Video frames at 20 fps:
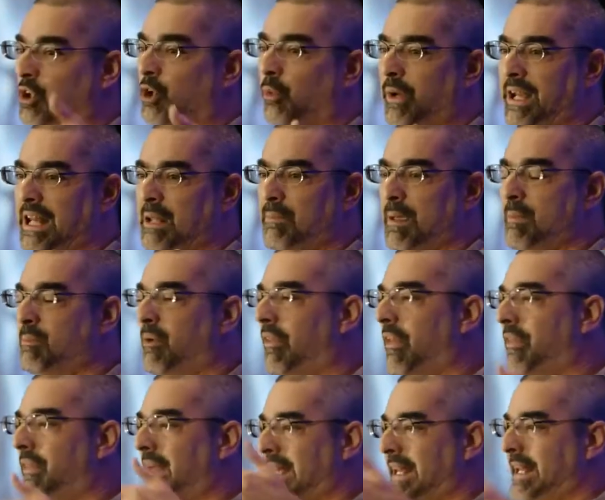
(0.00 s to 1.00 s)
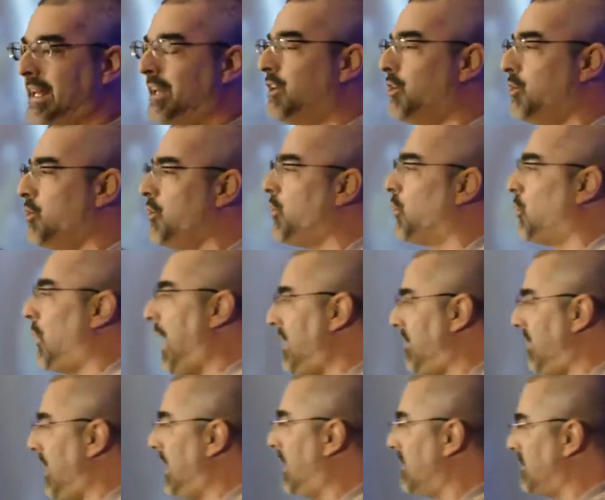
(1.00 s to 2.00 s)
of greedy people that they needed to do the right
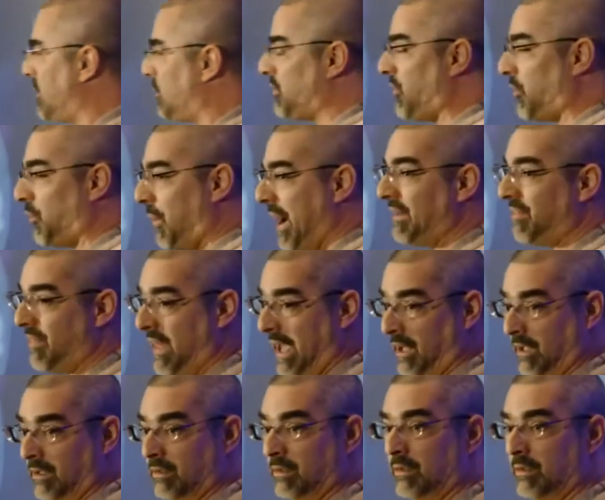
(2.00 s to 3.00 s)
thing because it was the right thing.